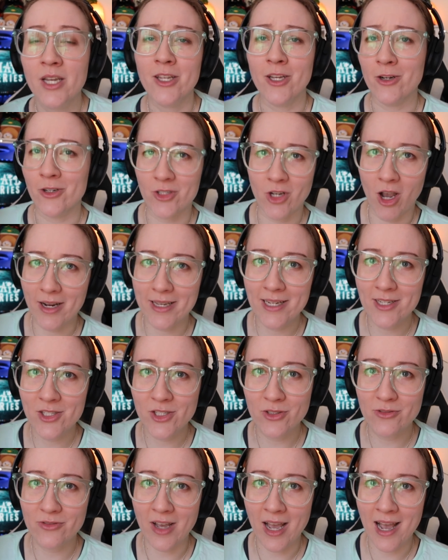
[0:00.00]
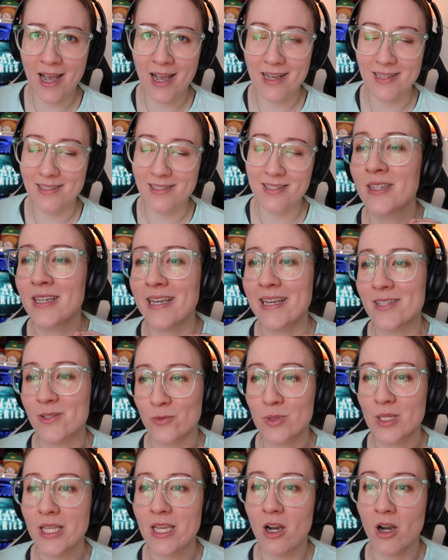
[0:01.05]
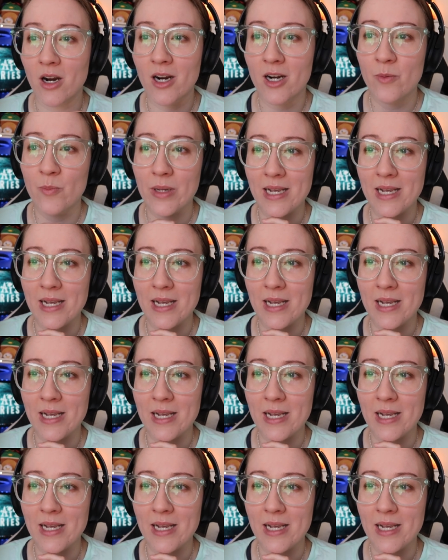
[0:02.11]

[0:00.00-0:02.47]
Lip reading: You're talking too fast. It's really hard